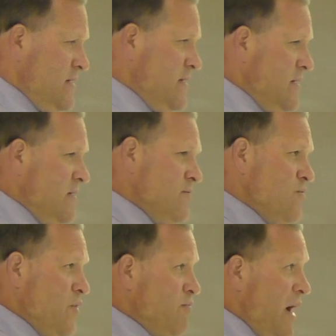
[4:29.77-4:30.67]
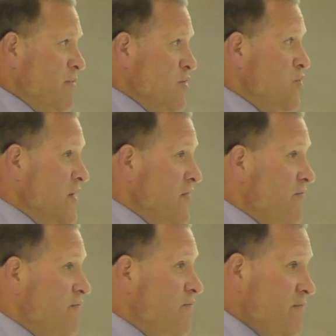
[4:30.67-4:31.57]
You know, we probably would
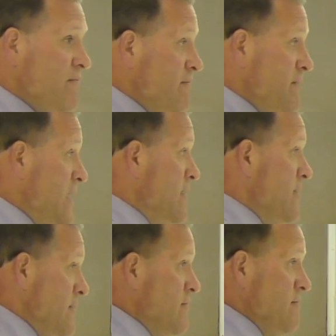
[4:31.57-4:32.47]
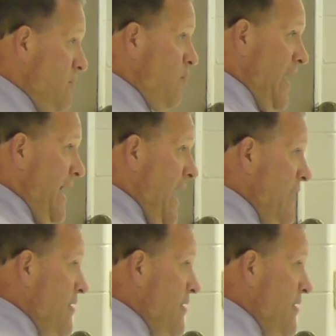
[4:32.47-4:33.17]
have been right at